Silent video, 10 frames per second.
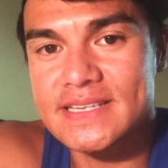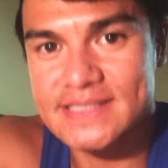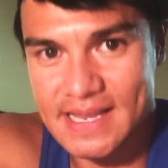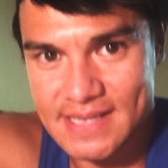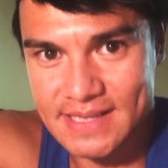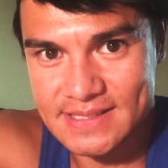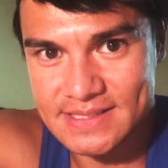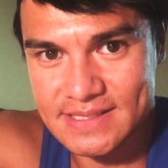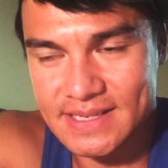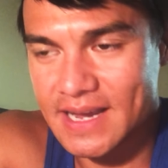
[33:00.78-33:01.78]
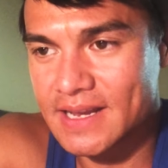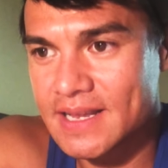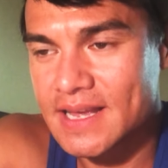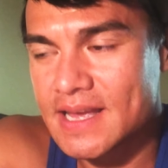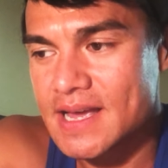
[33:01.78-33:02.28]
descendants. Yeah.
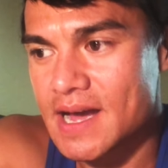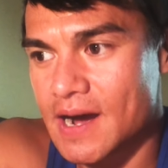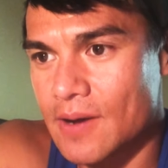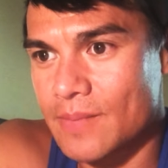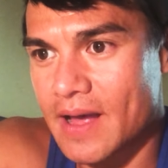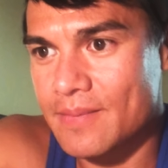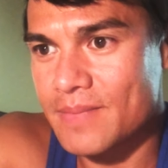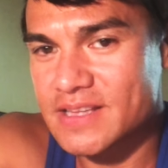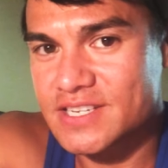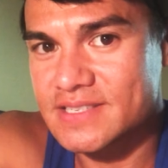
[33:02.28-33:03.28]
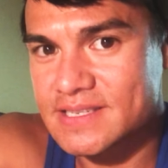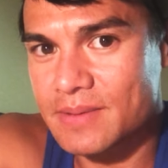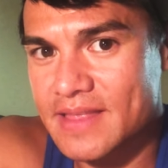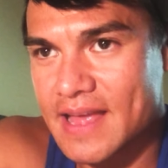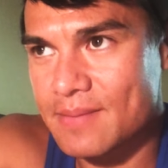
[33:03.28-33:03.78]
Um, I mentioned
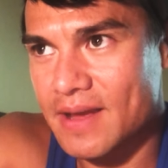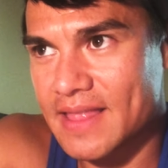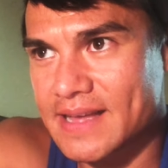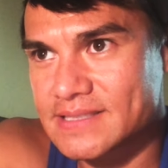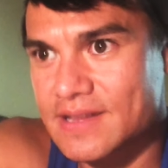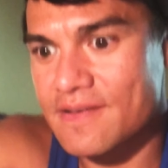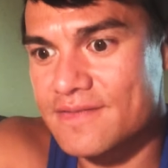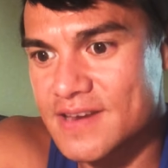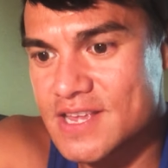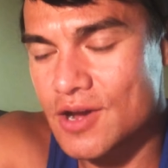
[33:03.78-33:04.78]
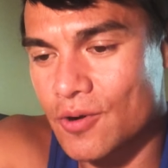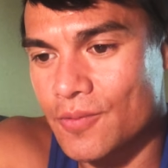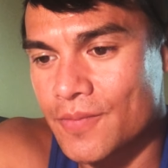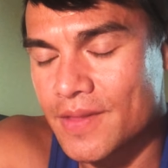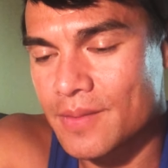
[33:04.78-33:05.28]
some of that in my last video,